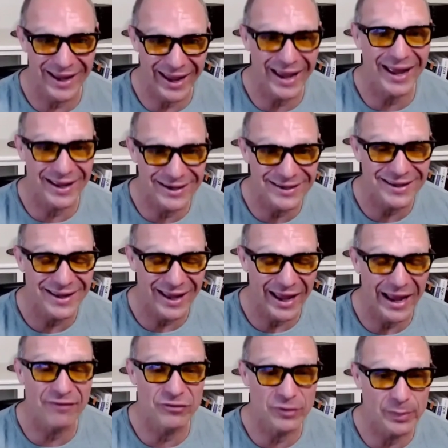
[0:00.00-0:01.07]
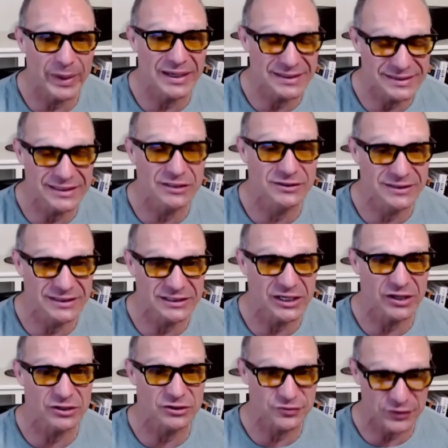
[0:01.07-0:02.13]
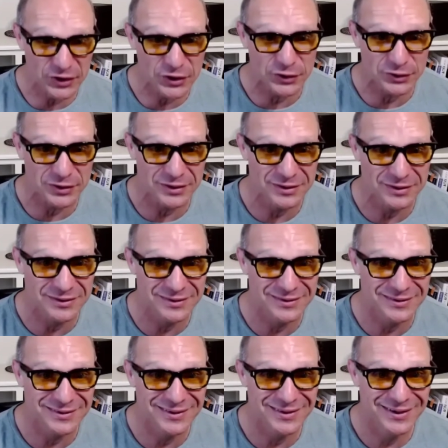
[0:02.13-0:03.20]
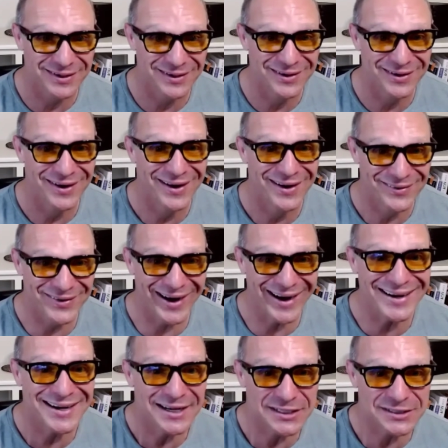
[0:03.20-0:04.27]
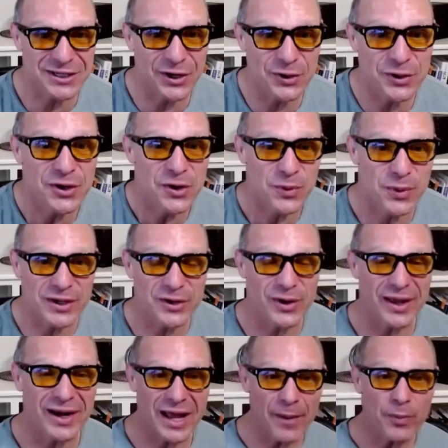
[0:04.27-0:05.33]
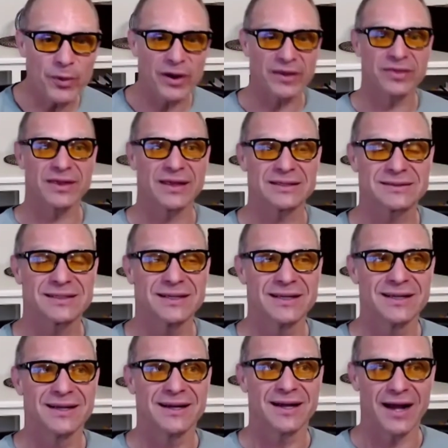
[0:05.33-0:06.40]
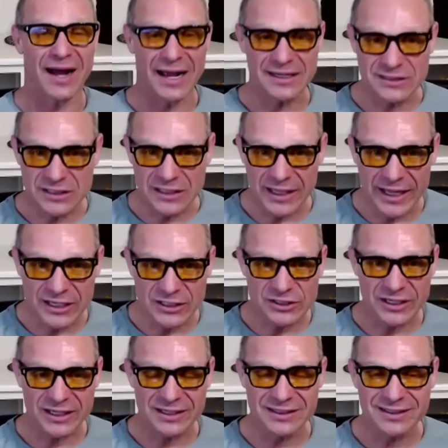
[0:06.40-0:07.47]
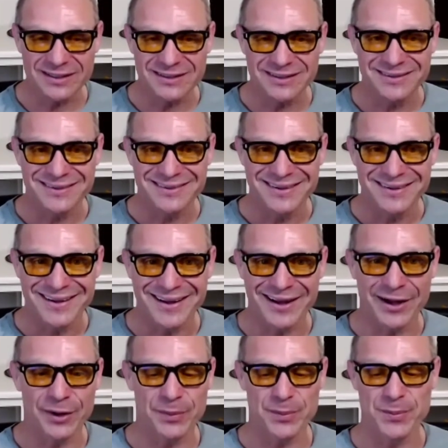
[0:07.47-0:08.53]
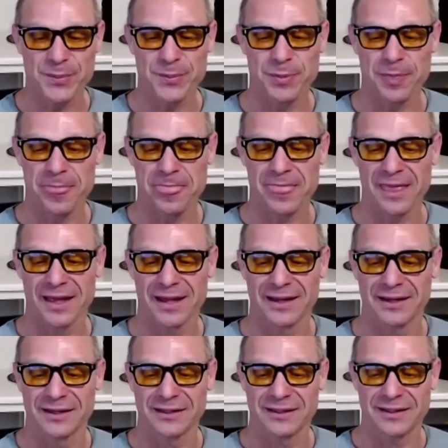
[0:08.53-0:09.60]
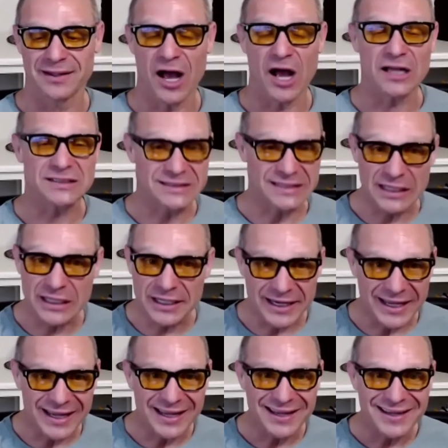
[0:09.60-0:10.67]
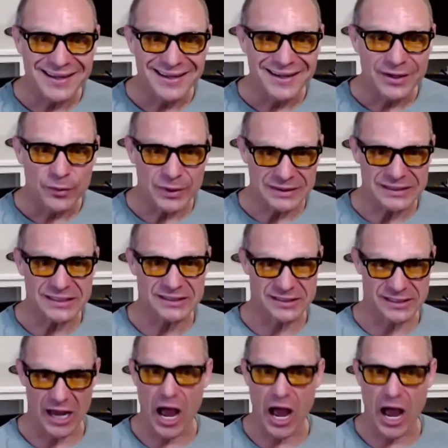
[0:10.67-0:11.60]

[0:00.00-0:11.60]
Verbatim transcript: and everybody steals each other's food right so yeah. what you end up with is isolation um hostility which is the